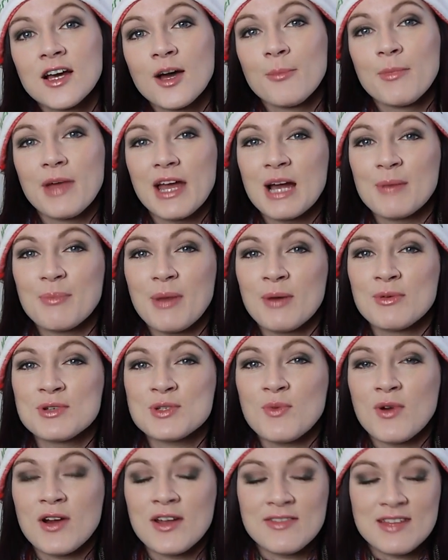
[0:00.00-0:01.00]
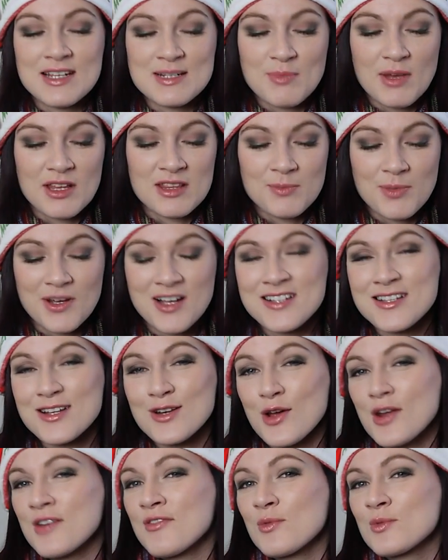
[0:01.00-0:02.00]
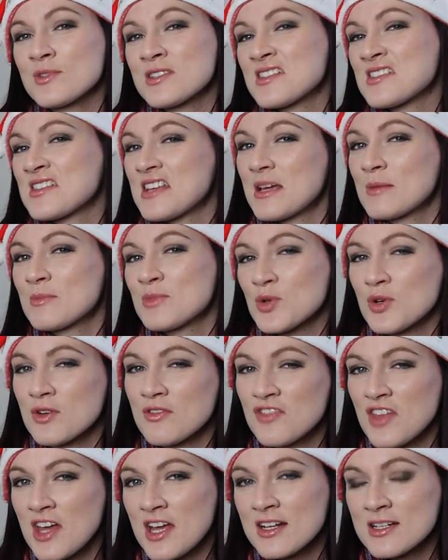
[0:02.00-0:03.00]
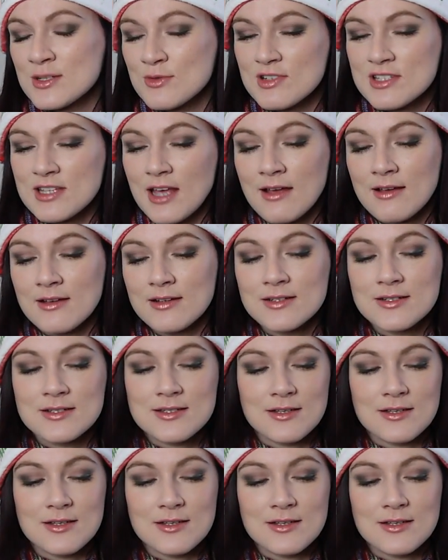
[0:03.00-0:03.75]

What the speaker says: makeup I was wearing this month because a lot of it was the same sort of things recycled.